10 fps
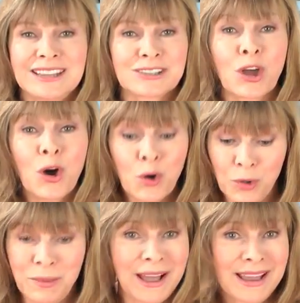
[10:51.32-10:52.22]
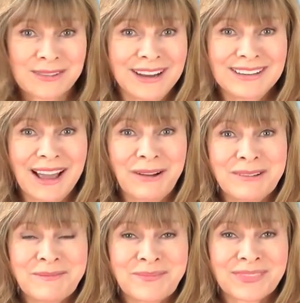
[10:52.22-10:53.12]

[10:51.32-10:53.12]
eat this whole pie right now.